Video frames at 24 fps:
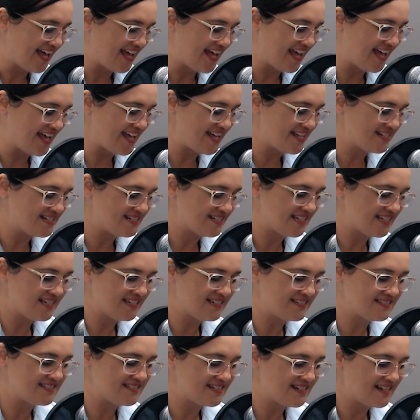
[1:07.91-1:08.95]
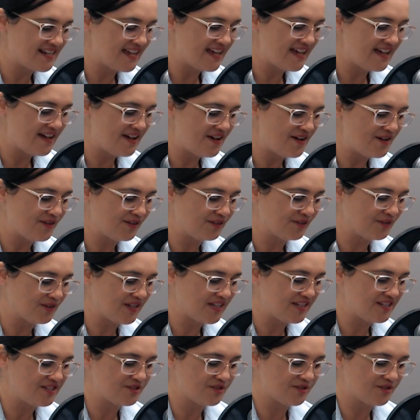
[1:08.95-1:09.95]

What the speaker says: and is now looking